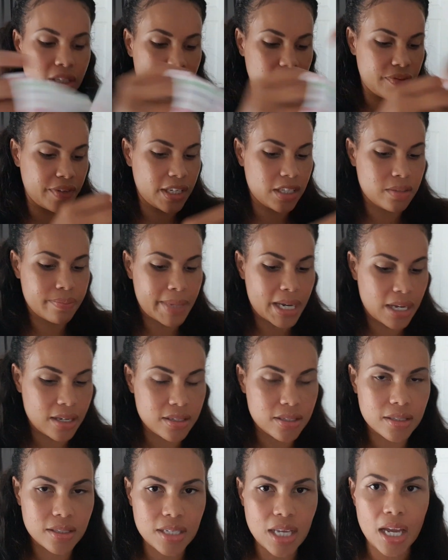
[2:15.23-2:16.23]
these face
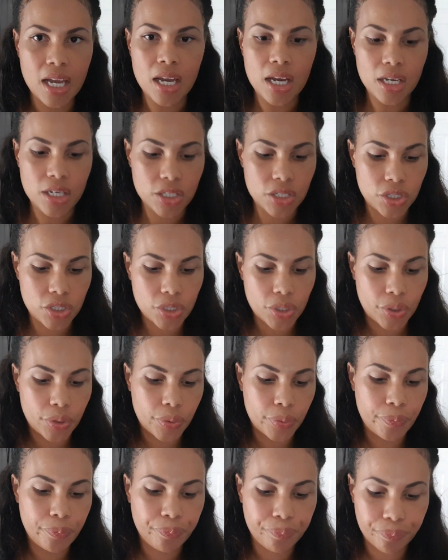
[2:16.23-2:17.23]
masks.
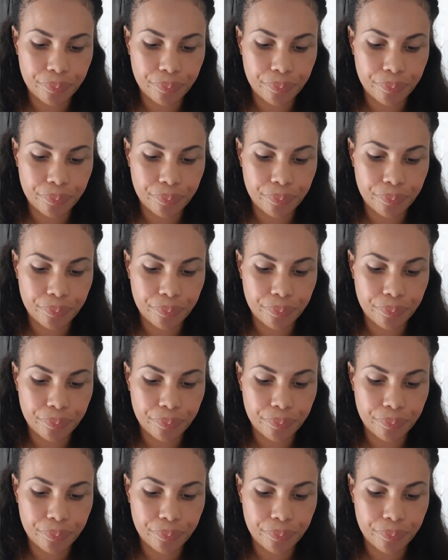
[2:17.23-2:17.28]
So